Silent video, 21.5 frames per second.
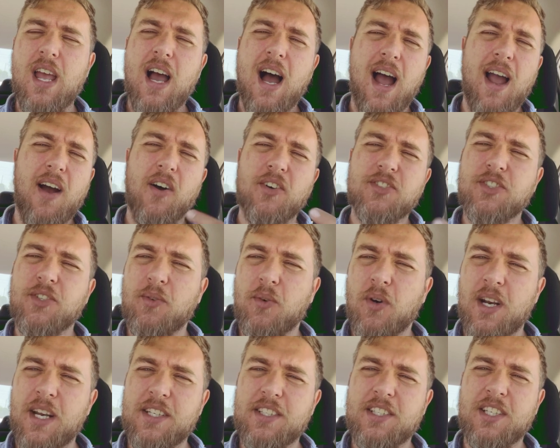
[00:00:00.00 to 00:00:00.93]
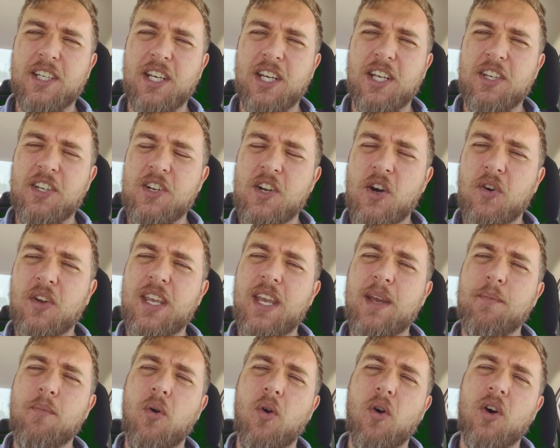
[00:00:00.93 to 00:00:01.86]
I also wanted to, you know,
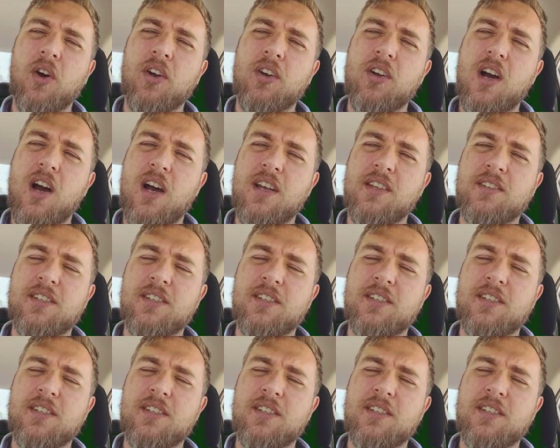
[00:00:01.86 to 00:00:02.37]
get more